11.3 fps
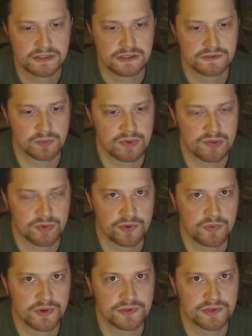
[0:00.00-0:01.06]
for people that
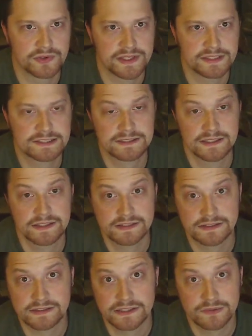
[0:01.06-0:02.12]
wonder, that's kind
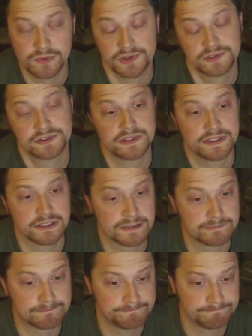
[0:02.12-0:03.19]
of how it works. Um,